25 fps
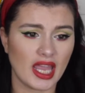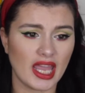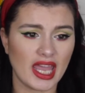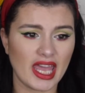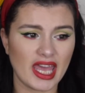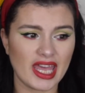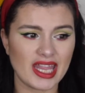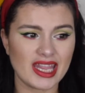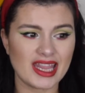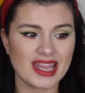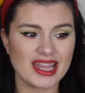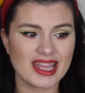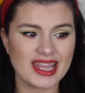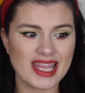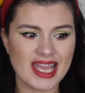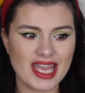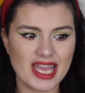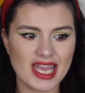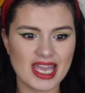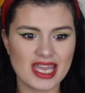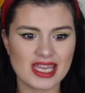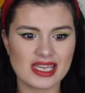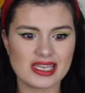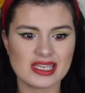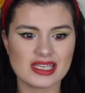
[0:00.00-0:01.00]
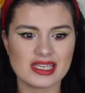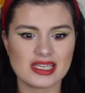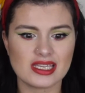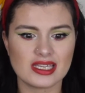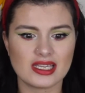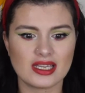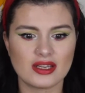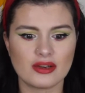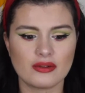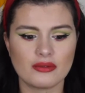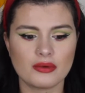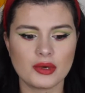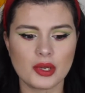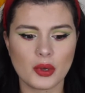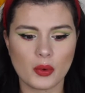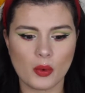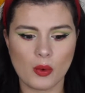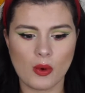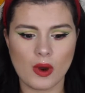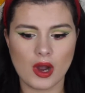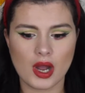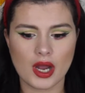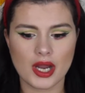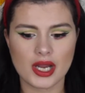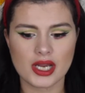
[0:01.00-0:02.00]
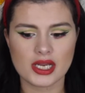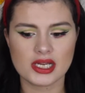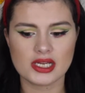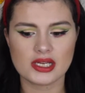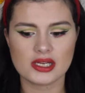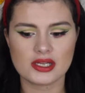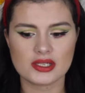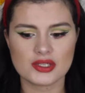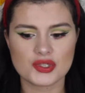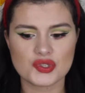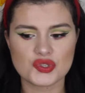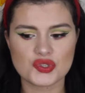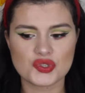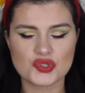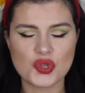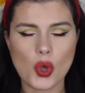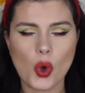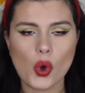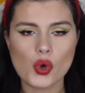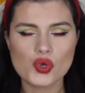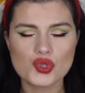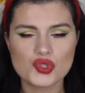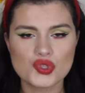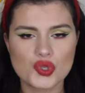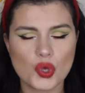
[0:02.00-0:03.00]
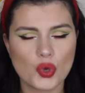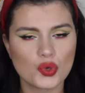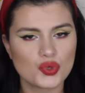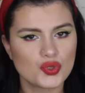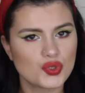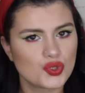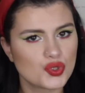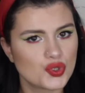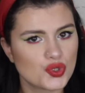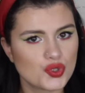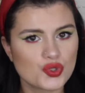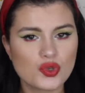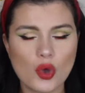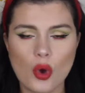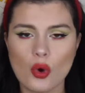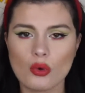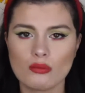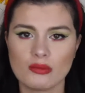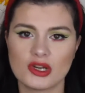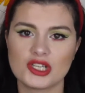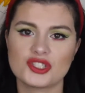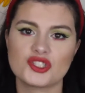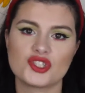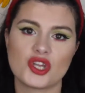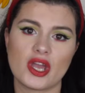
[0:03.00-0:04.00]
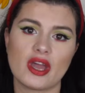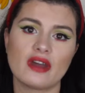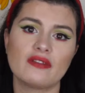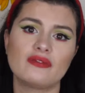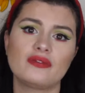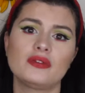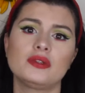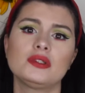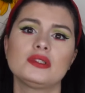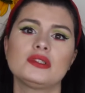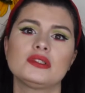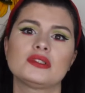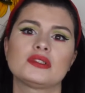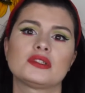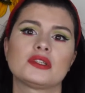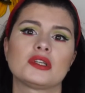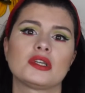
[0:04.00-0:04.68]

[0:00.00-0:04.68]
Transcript: and they require so much effort?